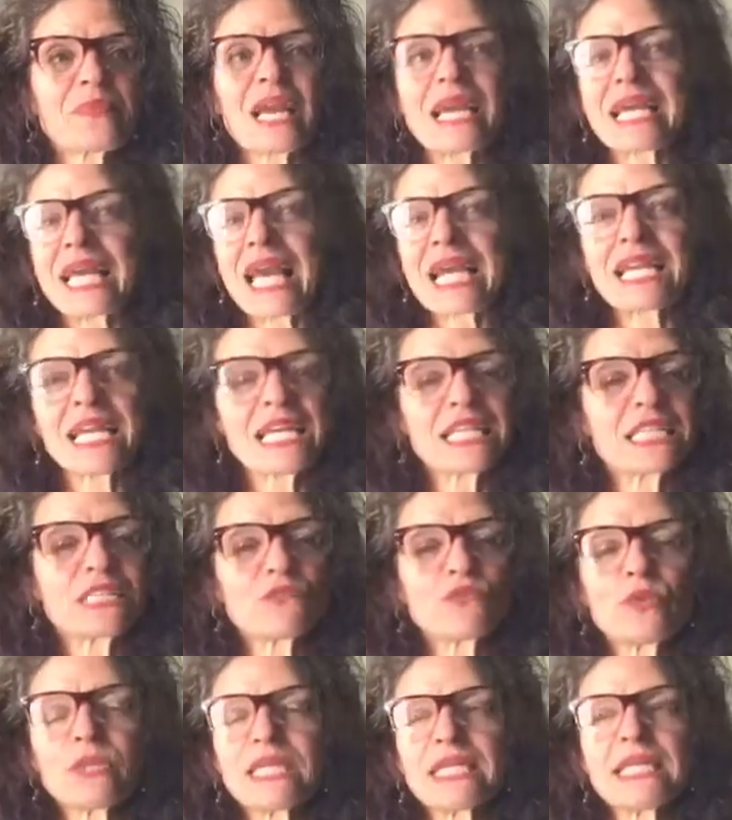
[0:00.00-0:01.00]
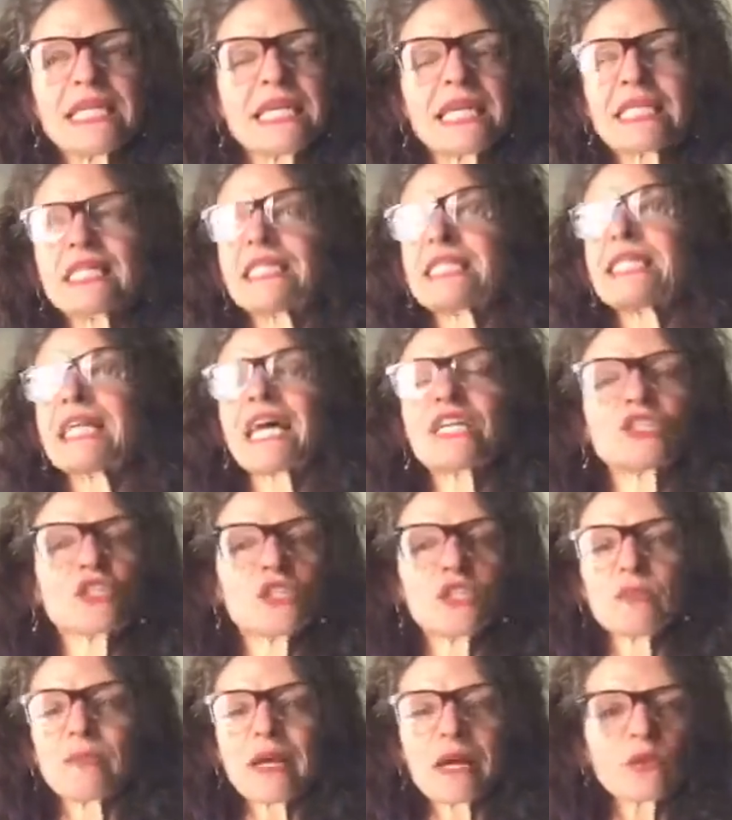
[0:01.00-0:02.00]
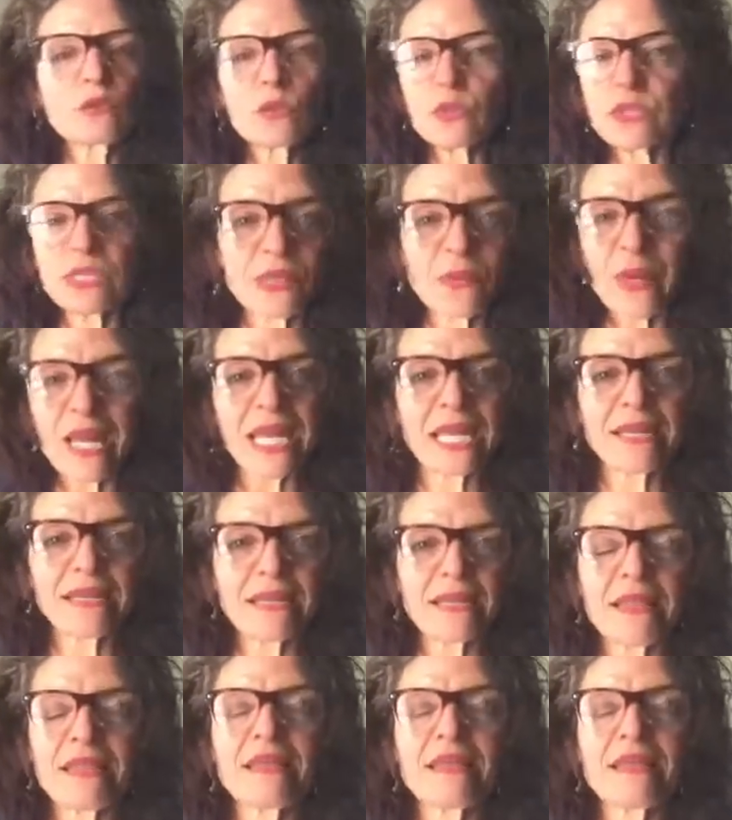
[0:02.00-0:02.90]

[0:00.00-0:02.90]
Again, it's not just about losing weight.